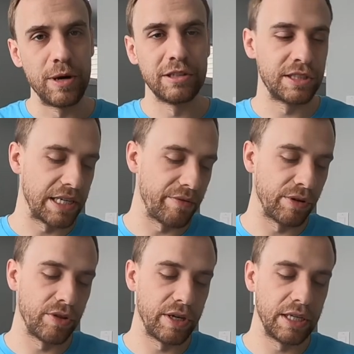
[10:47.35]
melts and
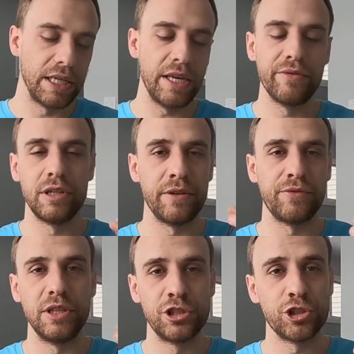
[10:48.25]
everything, even if
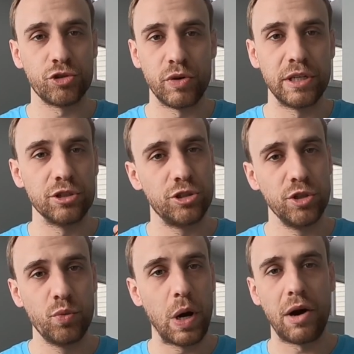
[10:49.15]
these strings
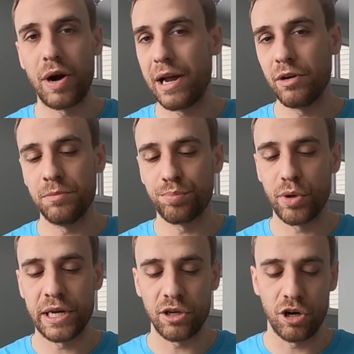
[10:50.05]
do wear out and
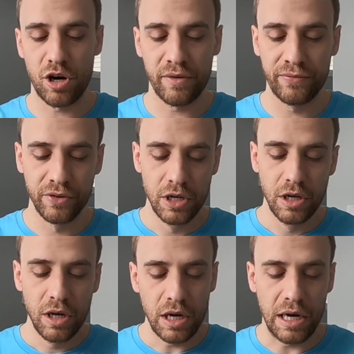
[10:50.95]
break off,
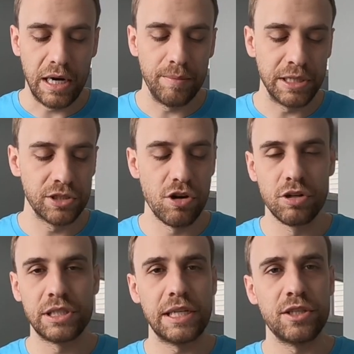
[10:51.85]
um, as
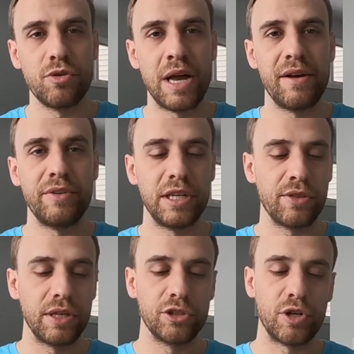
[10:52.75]
long as I don't have
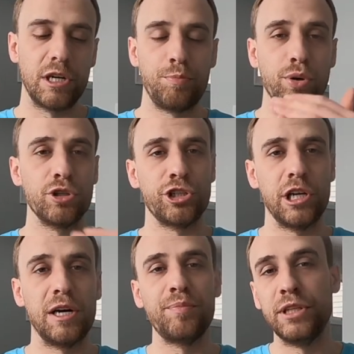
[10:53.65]
anything trying to push
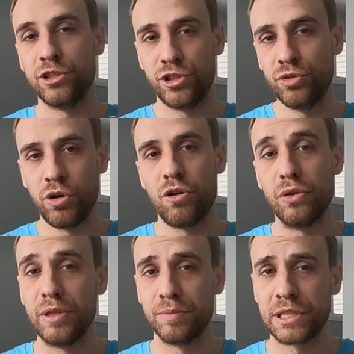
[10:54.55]
up, these do
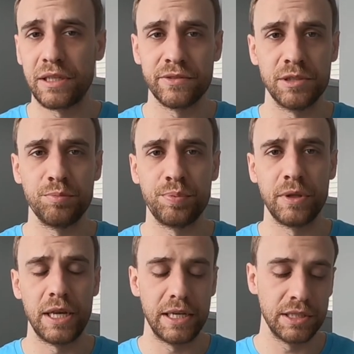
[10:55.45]
hold themselves in
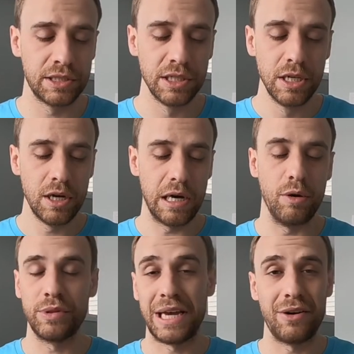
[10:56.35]
place uh,
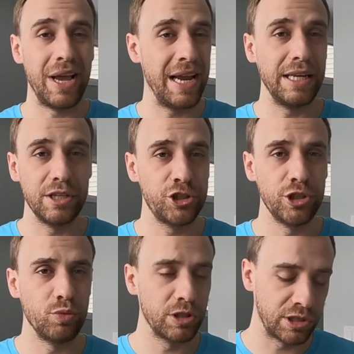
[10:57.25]
without any
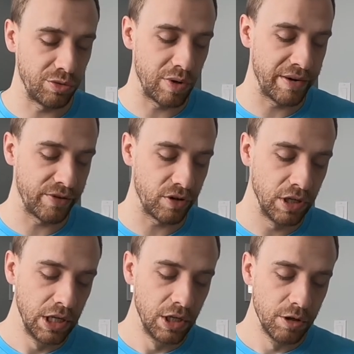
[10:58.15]
issue whatsoever.
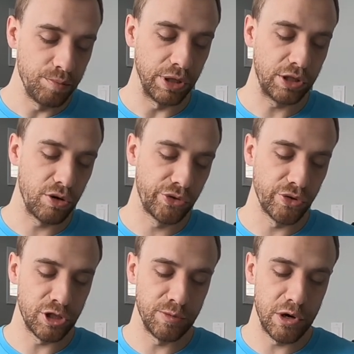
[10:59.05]
But going through
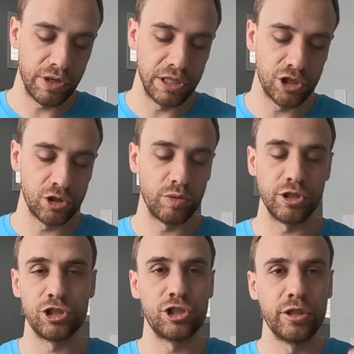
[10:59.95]
the Smokies, just with the
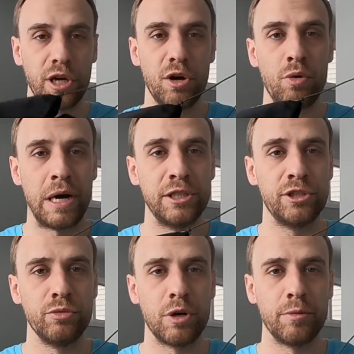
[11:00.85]
snow, I
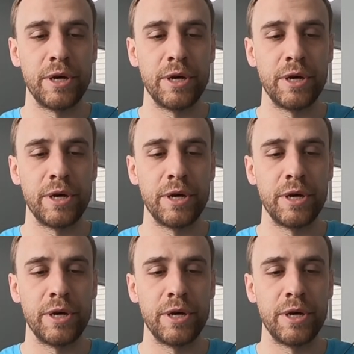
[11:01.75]
do want to